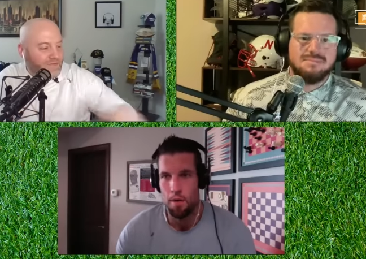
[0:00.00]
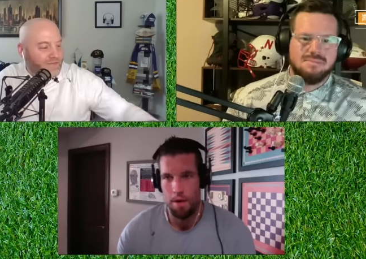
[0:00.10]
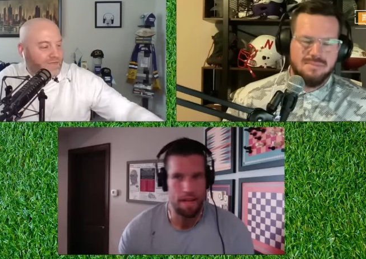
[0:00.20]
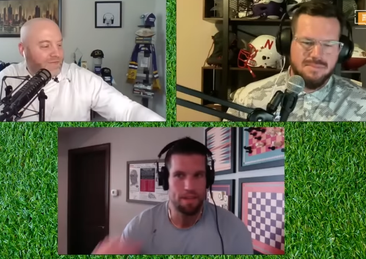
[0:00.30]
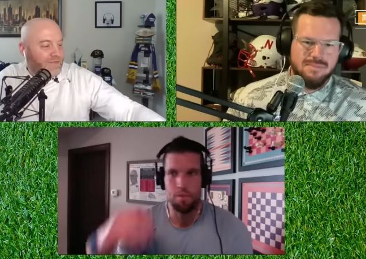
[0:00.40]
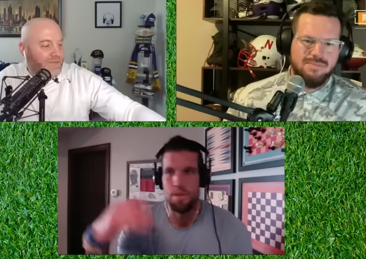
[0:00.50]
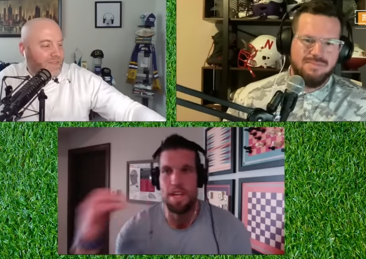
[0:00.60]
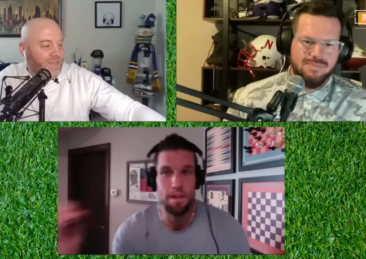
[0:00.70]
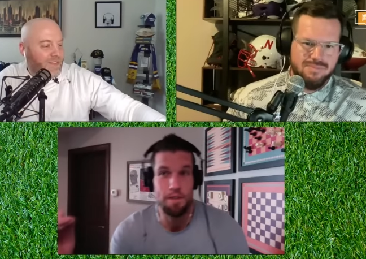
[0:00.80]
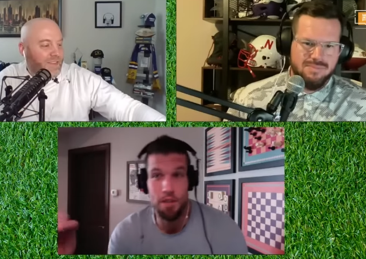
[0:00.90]
Speaker 1: Right? Like three
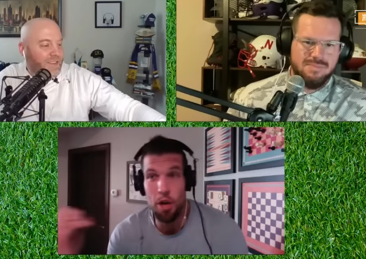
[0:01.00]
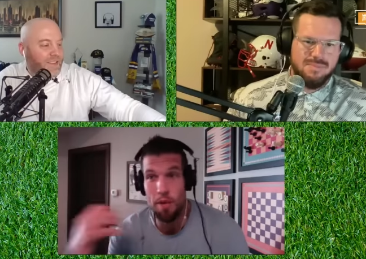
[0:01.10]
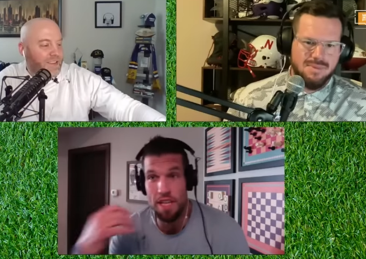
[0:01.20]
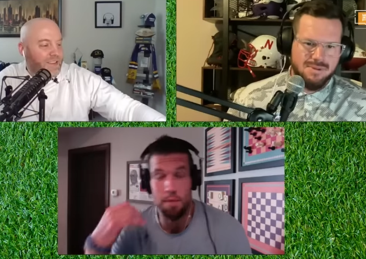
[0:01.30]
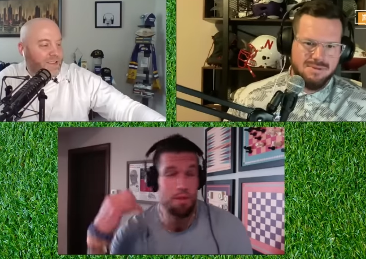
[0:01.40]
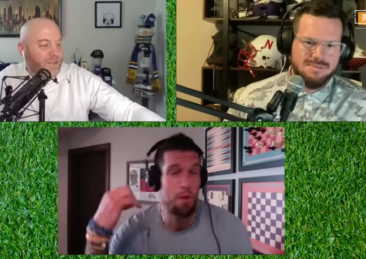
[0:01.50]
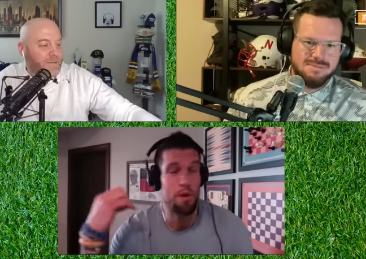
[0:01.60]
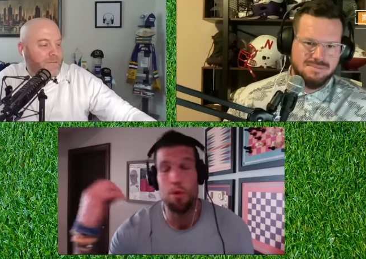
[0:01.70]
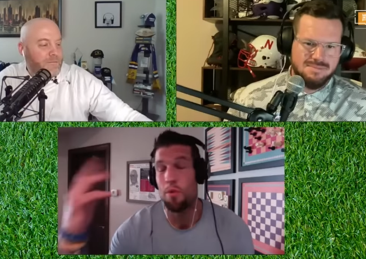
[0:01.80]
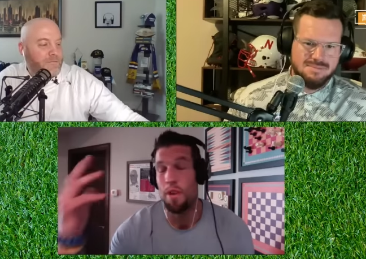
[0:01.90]
years ago when he was
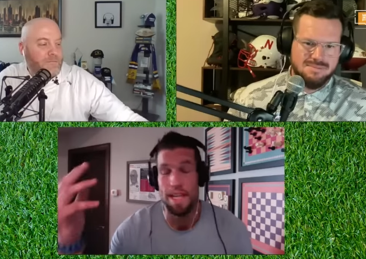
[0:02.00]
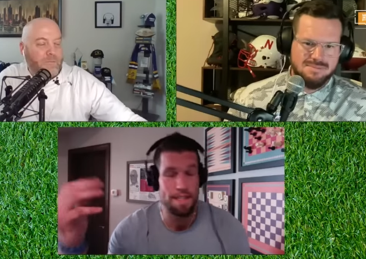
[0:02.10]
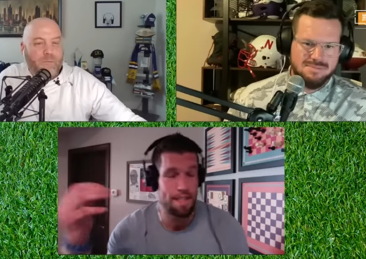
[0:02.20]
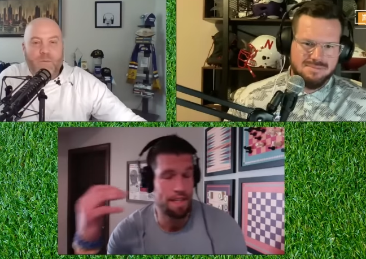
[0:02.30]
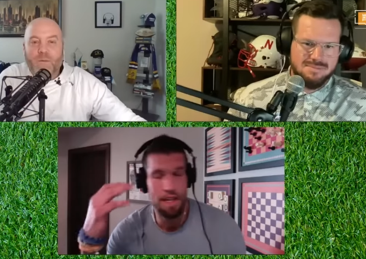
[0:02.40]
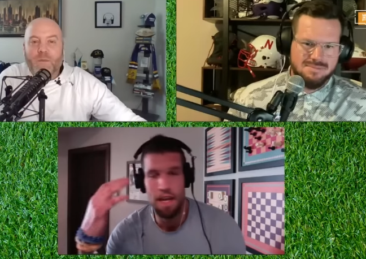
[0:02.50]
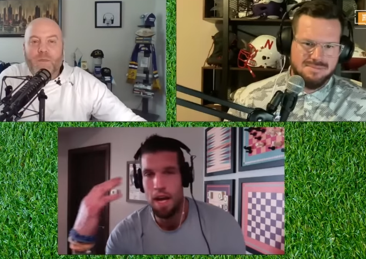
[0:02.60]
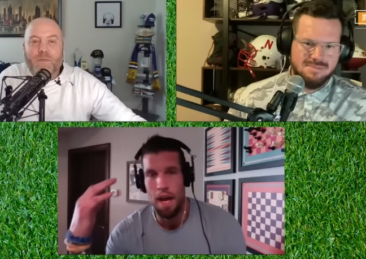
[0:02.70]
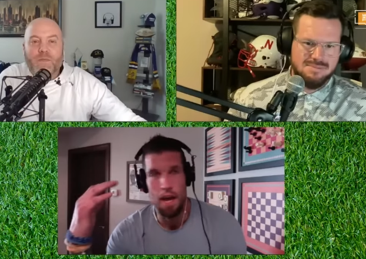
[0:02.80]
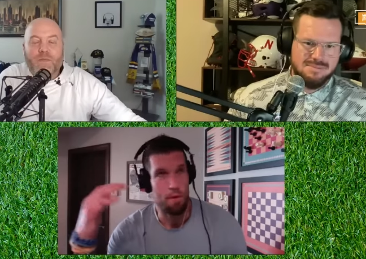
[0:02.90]
going crazy
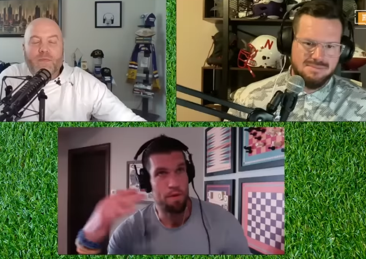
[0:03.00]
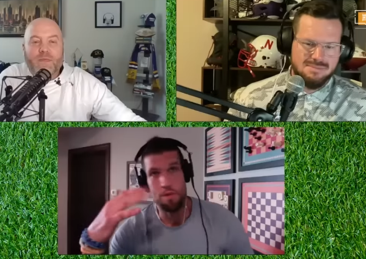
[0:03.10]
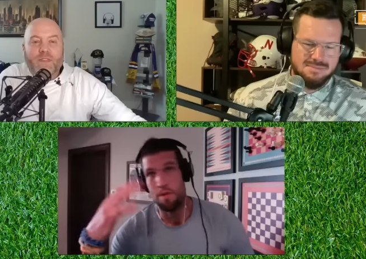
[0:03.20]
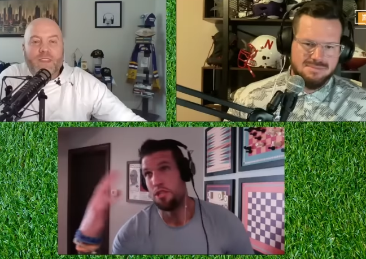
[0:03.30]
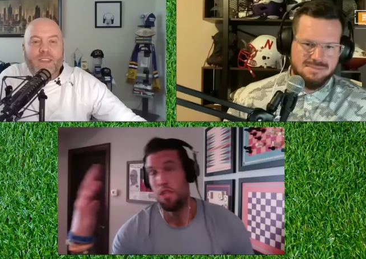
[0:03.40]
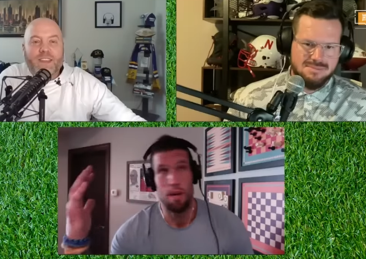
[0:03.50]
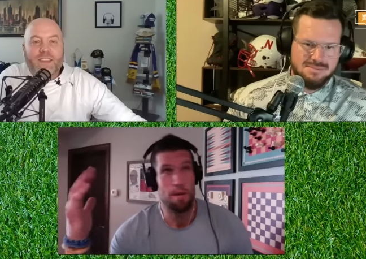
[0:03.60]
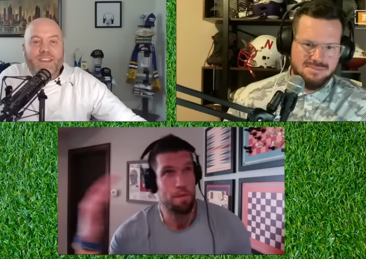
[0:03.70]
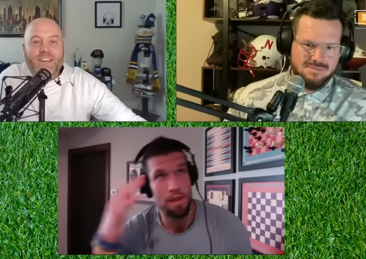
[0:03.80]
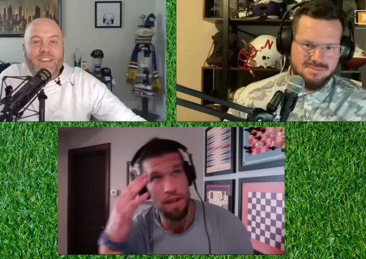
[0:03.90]
and we were doing
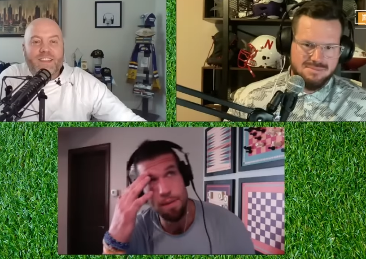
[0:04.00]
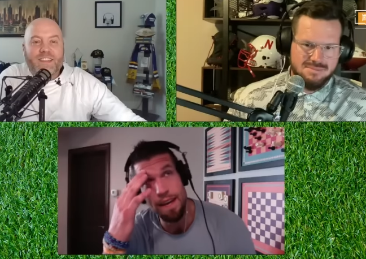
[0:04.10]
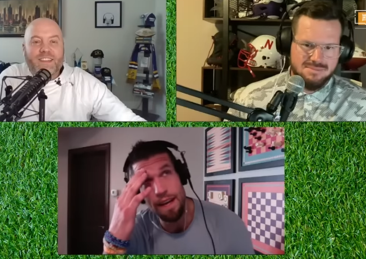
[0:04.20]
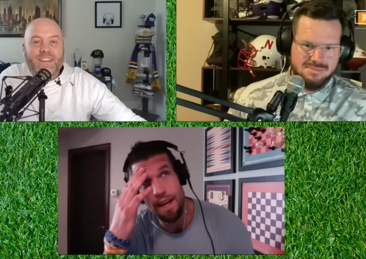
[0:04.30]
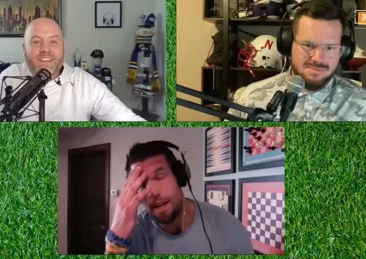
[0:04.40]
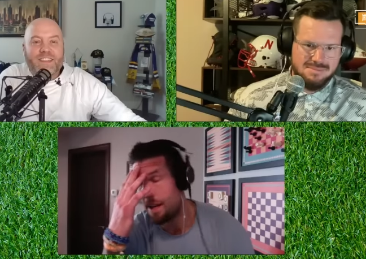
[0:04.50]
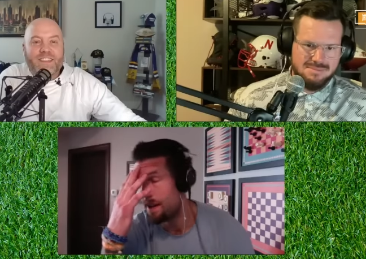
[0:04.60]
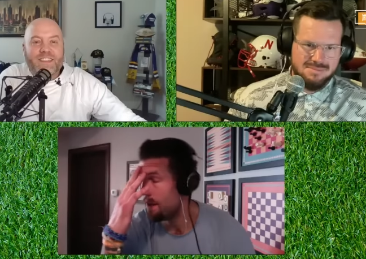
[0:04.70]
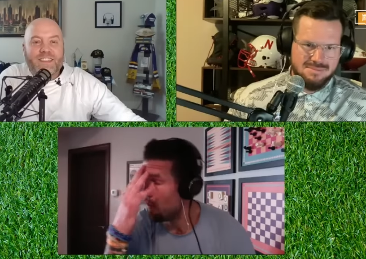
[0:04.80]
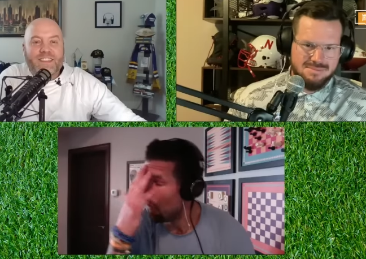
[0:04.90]
shows and we were like,
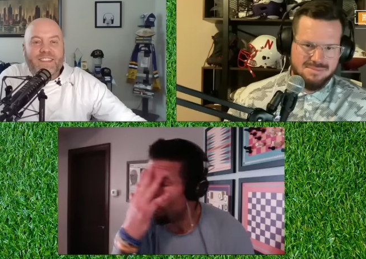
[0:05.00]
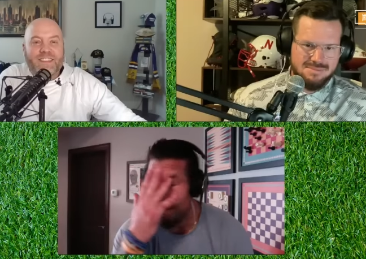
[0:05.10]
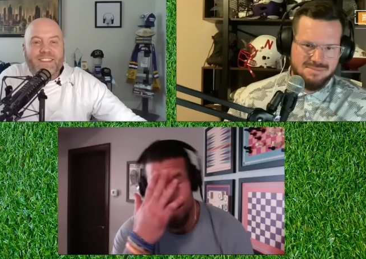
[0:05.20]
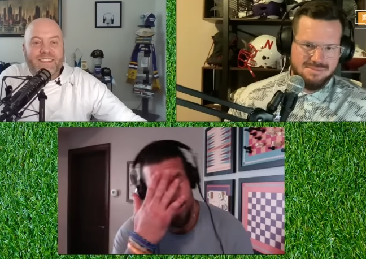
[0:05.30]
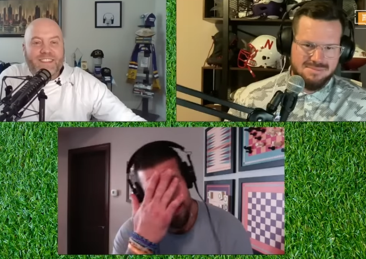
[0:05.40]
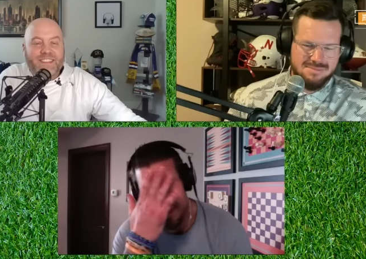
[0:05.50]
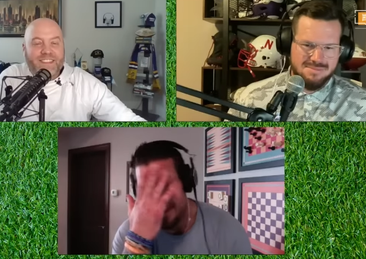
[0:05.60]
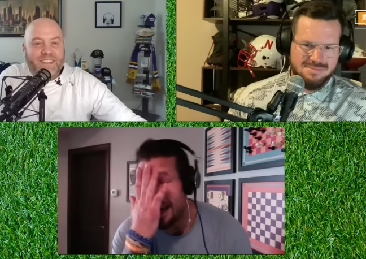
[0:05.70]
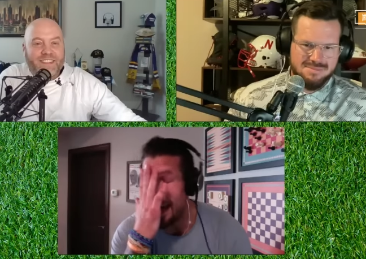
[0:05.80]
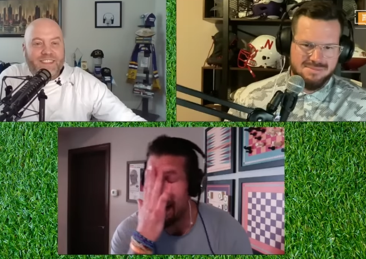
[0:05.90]
what is
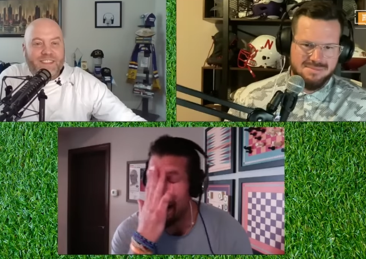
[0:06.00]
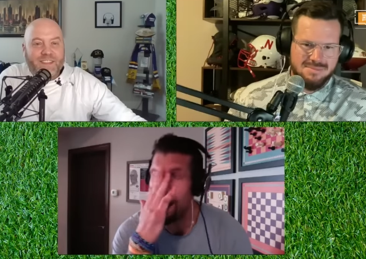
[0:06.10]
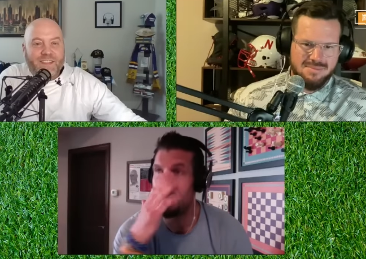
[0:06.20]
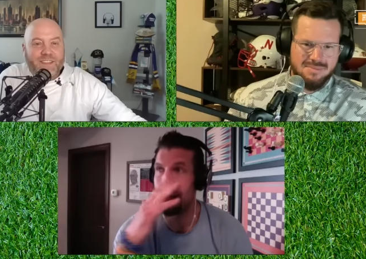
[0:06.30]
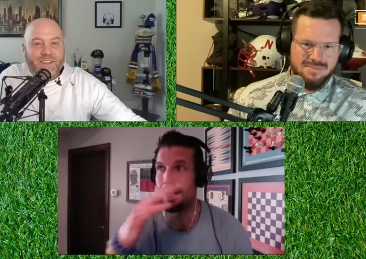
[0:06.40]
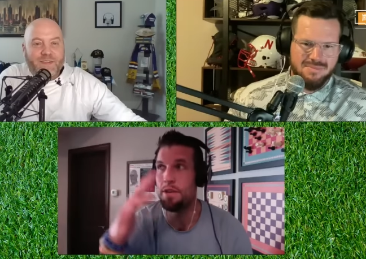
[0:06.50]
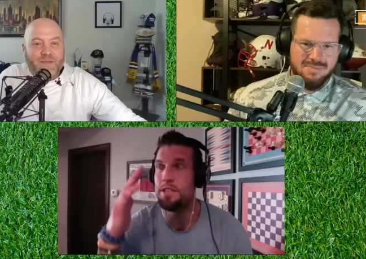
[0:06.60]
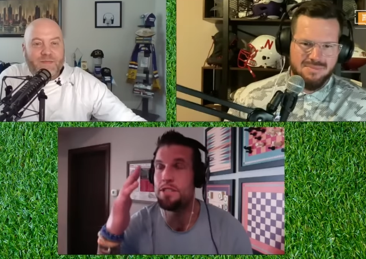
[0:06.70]
this guy on? Like, you